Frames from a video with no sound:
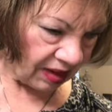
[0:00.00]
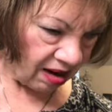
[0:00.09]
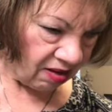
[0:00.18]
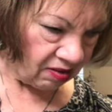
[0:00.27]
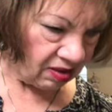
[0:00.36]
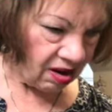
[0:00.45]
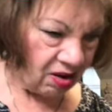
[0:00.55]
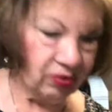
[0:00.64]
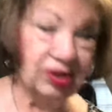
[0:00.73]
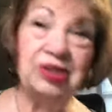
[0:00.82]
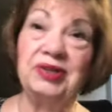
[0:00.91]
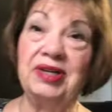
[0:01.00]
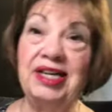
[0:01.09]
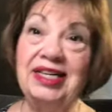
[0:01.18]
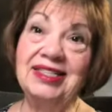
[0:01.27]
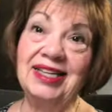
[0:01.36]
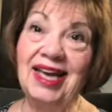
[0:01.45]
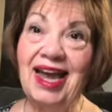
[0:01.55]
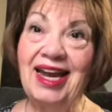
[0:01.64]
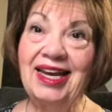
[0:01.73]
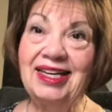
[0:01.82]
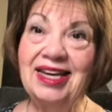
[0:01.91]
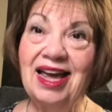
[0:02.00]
on retreat, and